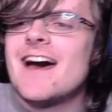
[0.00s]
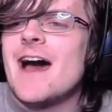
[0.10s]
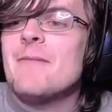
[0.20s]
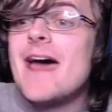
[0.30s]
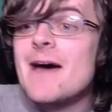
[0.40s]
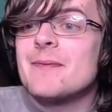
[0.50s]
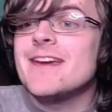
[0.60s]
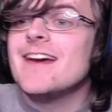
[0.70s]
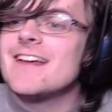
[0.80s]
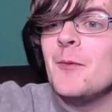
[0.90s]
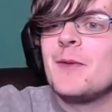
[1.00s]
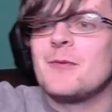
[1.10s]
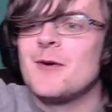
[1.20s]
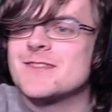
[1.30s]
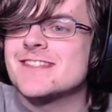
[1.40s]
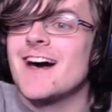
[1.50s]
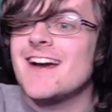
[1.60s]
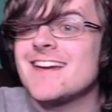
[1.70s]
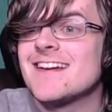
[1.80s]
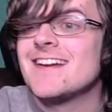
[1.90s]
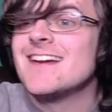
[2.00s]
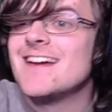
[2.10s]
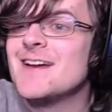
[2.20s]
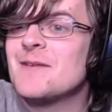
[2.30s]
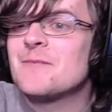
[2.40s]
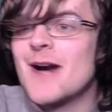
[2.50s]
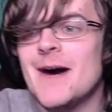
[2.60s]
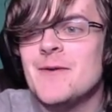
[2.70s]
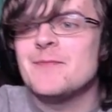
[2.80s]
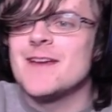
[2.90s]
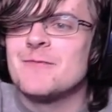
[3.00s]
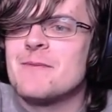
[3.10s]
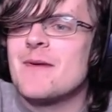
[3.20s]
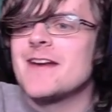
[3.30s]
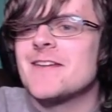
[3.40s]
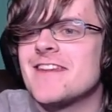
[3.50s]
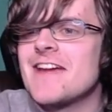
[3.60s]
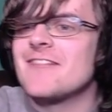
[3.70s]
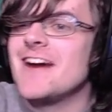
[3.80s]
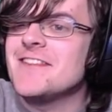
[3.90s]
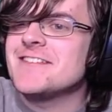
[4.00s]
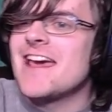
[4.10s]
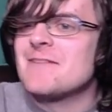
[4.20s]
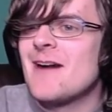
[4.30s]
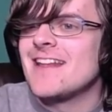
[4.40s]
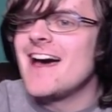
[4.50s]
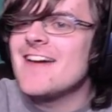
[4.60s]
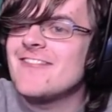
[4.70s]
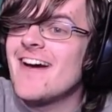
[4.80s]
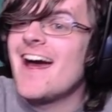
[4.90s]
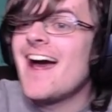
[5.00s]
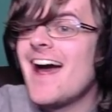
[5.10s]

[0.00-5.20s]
I'm happy. Probably won't suck. Probably it'll be better than every other day in my life.